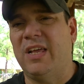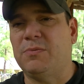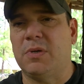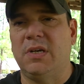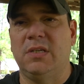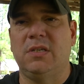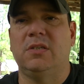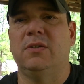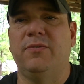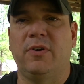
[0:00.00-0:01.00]
That's because
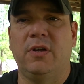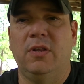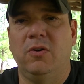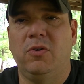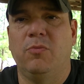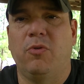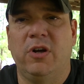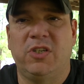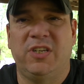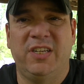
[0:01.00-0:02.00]
this is a very low
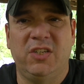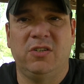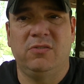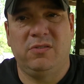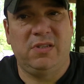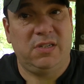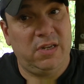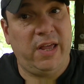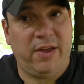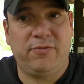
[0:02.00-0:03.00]
compression engine,
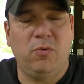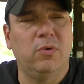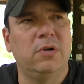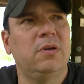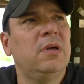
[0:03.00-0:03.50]
6.5 to 1,